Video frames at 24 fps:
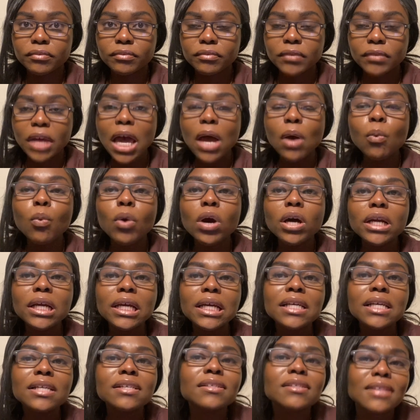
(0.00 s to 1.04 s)
And what
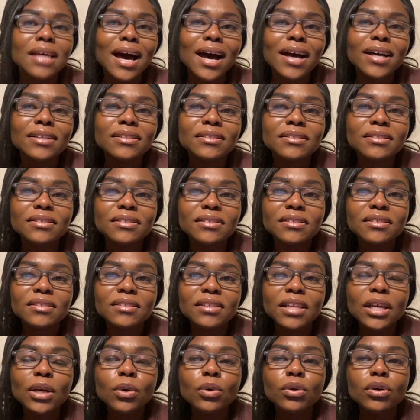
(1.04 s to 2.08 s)
is that?
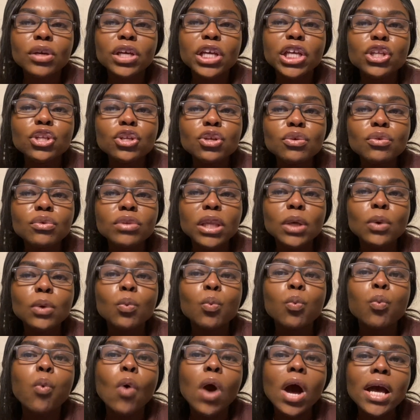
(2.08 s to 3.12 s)
Like,
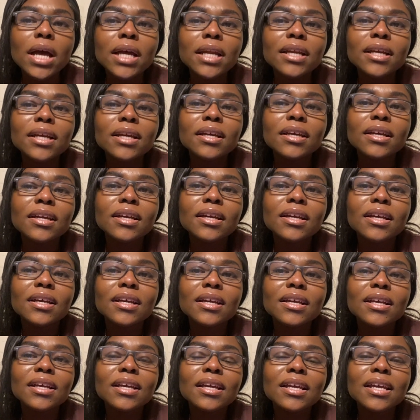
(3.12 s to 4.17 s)
what
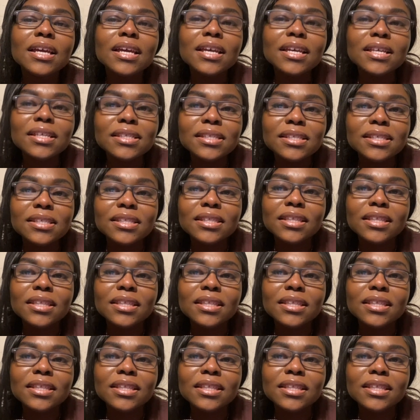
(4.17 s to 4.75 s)
is the